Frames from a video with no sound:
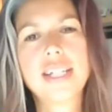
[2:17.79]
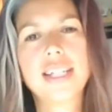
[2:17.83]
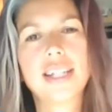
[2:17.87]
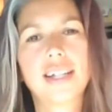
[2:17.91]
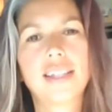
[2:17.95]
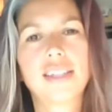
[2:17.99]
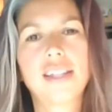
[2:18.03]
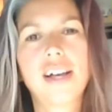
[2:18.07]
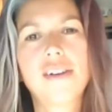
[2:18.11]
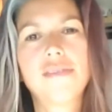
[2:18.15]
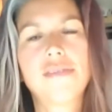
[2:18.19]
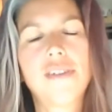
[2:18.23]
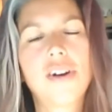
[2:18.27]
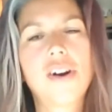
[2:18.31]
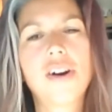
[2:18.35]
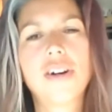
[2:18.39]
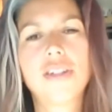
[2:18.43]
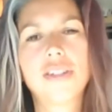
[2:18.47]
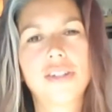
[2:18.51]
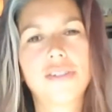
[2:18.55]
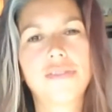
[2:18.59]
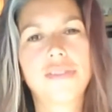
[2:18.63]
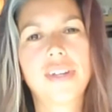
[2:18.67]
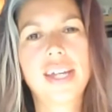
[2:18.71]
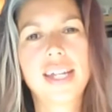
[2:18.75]
I love all
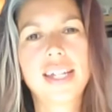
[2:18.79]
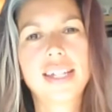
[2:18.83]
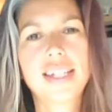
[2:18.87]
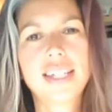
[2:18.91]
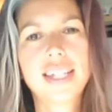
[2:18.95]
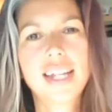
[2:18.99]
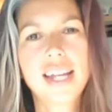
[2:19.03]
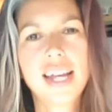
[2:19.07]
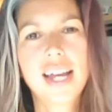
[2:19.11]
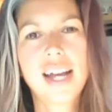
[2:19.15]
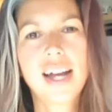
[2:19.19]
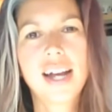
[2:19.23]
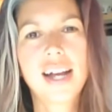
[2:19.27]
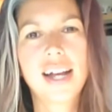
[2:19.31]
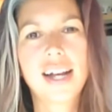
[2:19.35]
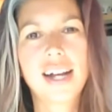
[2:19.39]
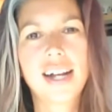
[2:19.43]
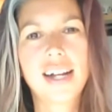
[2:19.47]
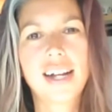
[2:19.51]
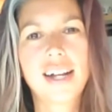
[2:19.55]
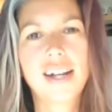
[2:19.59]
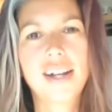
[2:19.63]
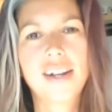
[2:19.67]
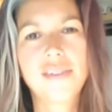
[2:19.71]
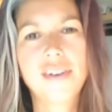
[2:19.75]
of it.
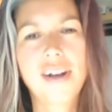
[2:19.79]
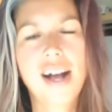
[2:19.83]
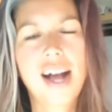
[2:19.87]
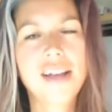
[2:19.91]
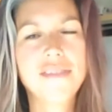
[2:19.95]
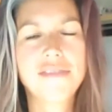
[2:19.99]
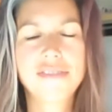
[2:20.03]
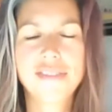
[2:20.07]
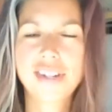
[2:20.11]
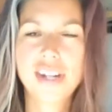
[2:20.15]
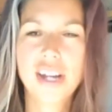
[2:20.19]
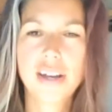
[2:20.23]
I've